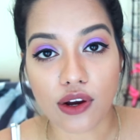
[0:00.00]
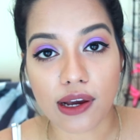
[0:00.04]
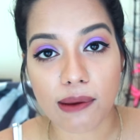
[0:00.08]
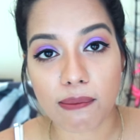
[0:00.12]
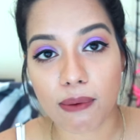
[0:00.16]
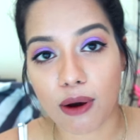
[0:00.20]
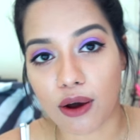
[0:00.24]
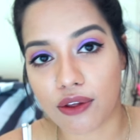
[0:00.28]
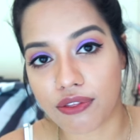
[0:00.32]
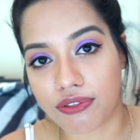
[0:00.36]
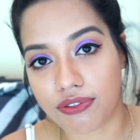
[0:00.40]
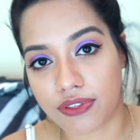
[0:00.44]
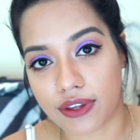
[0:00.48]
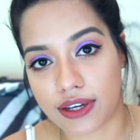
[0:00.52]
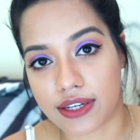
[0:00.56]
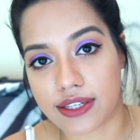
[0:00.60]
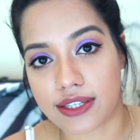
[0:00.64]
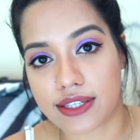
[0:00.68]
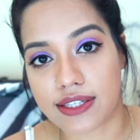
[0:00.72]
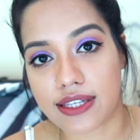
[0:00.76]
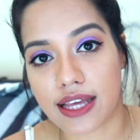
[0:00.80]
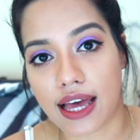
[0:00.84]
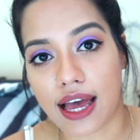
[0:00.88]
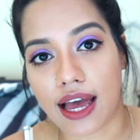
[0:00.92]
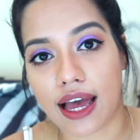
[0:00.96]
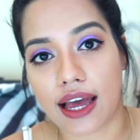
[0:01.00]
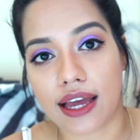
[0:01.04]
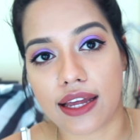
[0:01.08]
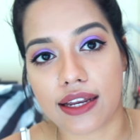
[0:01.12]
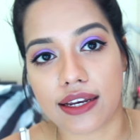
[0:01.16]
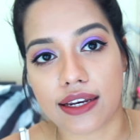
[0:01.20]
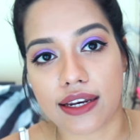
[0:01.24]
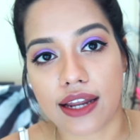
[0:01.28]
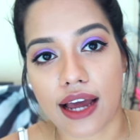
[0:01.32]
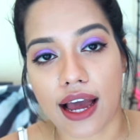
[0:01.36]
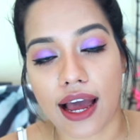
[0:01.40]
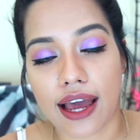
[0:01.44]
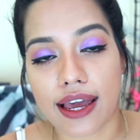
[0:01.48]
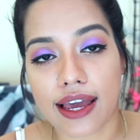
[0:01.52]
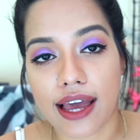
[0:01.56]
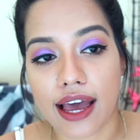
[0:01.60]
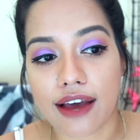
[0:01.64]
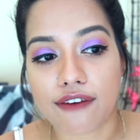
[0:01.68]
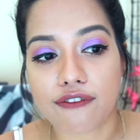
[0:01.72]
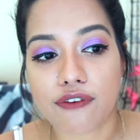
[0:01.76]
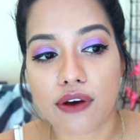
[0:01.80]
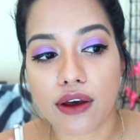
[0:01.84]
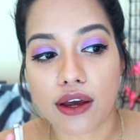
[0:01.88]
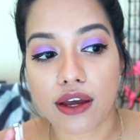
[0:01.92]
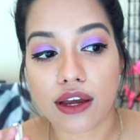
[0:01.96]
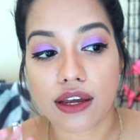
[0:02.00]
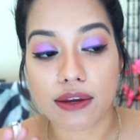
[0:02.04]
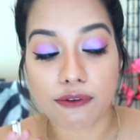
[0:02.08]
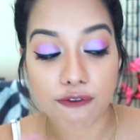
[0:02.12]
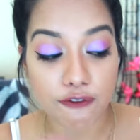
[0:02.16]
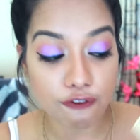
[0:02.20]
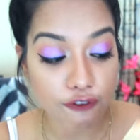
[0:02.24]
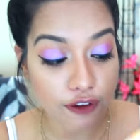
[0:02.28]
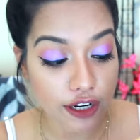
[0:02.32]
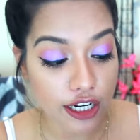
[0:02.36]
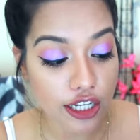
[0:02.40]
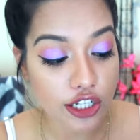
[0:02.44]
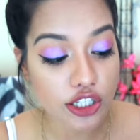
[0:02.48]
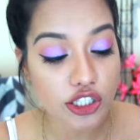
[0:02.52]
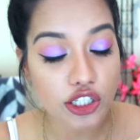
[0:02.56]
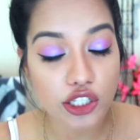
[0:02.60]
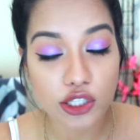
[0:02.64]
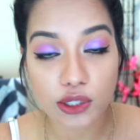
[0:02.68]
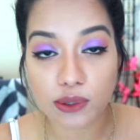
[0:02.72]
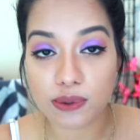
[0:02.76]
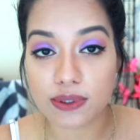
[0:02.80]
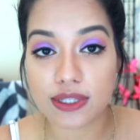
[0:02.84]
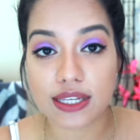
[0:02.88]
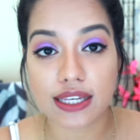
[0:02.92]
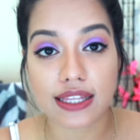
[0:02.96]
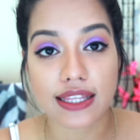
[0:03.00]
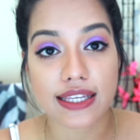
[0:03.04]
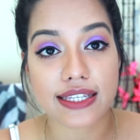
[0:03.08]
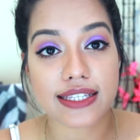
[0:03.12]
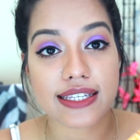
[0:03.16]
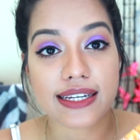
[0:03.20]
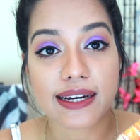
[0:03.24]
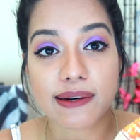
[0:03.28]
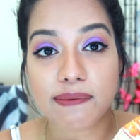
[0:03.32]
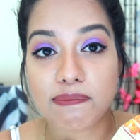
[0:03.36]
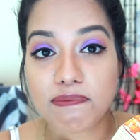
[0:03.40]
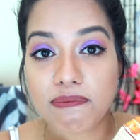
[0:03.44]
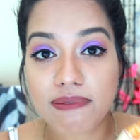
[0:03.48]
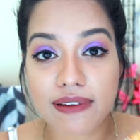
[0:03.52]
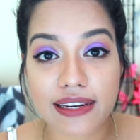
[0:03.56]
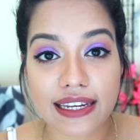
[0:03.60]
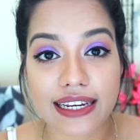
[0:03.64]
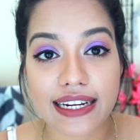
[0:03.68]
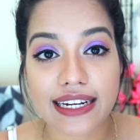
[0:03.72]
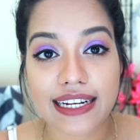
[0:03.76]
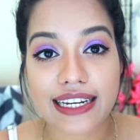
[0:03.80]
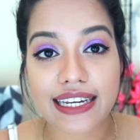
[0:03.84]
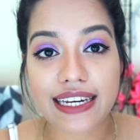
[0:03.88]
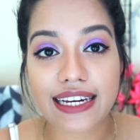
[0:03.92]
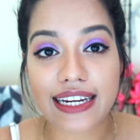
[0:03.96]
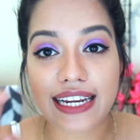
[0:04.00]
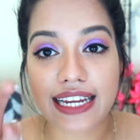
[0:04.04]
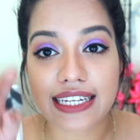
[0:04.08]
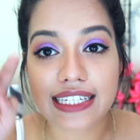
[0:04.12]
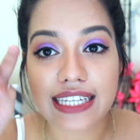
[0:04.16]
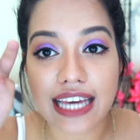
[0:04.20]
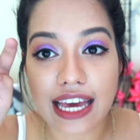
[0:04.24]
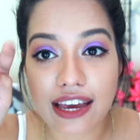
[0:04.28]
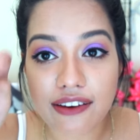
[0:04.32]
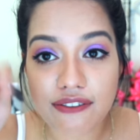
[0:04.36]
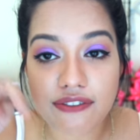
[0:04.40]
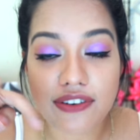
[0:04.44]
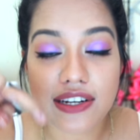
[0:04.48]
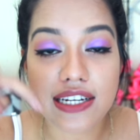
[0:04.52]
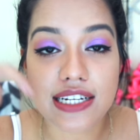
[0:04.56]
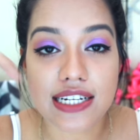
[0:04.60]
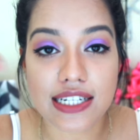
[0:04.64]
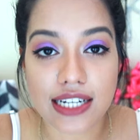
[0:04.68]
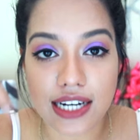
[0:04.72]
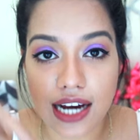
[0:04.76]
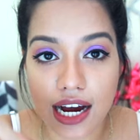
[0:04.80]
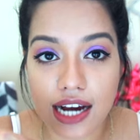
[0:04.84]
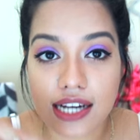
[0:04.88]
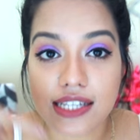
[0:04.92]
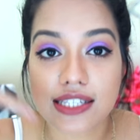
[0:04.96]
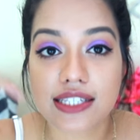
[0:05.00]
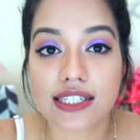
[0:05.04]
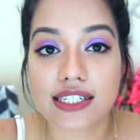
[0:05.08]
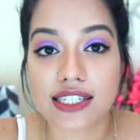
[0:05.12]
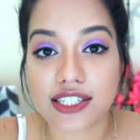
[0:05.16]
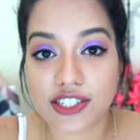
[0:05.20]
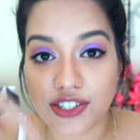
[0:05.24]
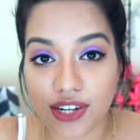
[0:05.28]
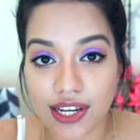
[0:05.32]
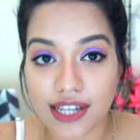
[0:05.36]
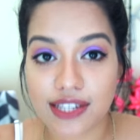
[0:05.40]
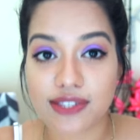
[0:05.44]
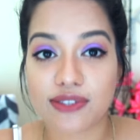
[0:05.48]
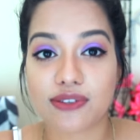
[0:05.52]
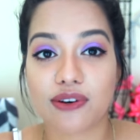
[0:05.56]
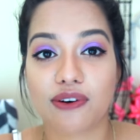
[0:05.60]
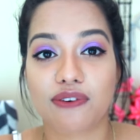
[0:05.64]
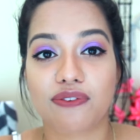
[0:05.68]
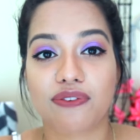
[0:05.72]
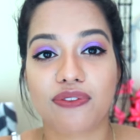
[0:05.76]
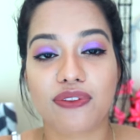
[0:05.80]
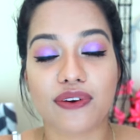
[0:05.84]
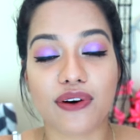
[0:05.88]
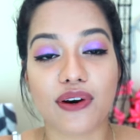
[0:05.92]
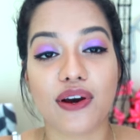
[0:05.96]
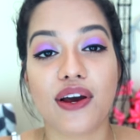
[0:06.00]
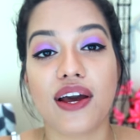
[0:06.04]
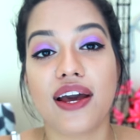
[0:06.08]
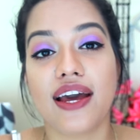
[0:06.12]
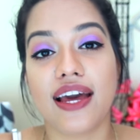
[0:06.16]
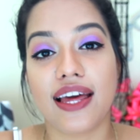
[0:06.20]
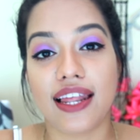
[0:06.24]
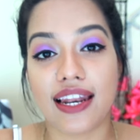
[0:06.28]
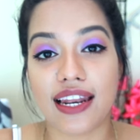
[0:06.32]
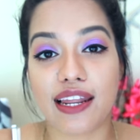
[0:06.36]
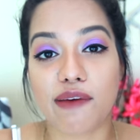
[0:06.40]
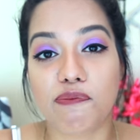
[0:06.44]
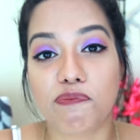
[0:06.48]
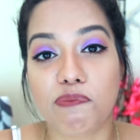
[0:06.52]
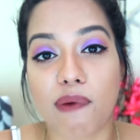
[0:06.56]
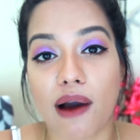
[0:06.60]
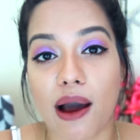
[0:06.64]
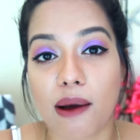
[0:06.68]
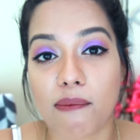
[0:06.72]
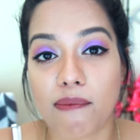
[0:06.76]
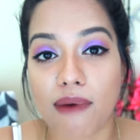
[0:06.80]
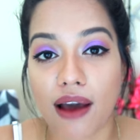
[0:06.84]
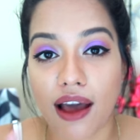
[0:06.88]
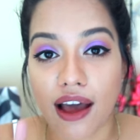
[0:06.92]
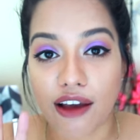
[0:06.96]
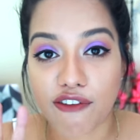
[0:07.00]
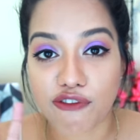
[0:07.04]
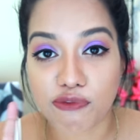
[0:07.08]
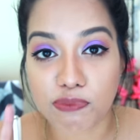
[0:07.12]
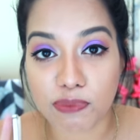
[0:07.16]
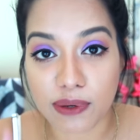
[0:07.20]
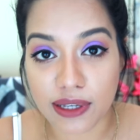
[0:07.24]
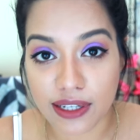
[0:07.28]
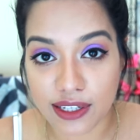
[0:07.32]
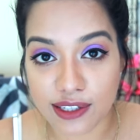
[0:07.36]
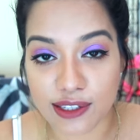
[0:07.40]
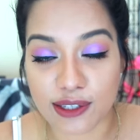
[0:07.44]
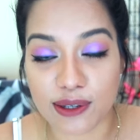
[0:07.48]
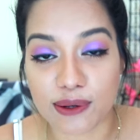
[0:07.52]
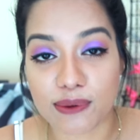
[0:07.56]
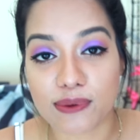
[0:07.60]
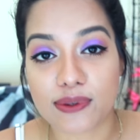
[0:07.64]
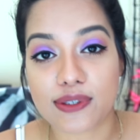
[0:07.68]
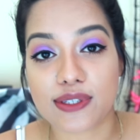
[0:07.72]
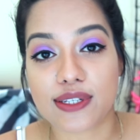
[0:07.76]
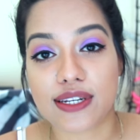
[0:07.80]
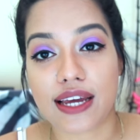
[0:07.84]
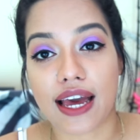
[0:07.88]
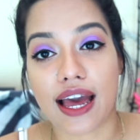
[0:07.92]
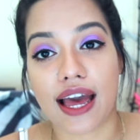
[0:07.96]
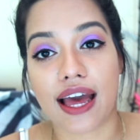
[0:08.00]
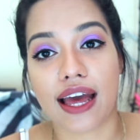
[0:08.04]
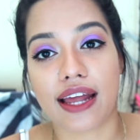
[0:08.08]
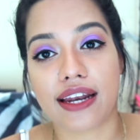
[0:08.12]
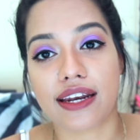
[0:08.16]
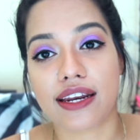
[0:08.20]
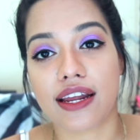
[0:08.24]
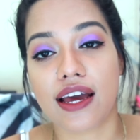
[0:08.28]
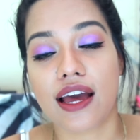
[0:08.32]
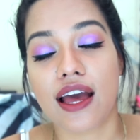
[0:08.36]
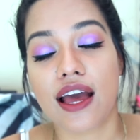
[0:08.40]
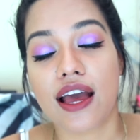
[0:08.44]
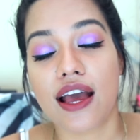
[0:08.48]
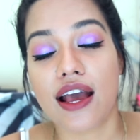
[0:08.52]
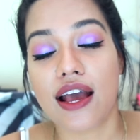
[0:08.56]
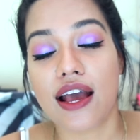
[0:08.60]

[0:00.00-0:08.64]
talk about this, and I have finished using this completely. Like every last trace of the lip balm have been used, and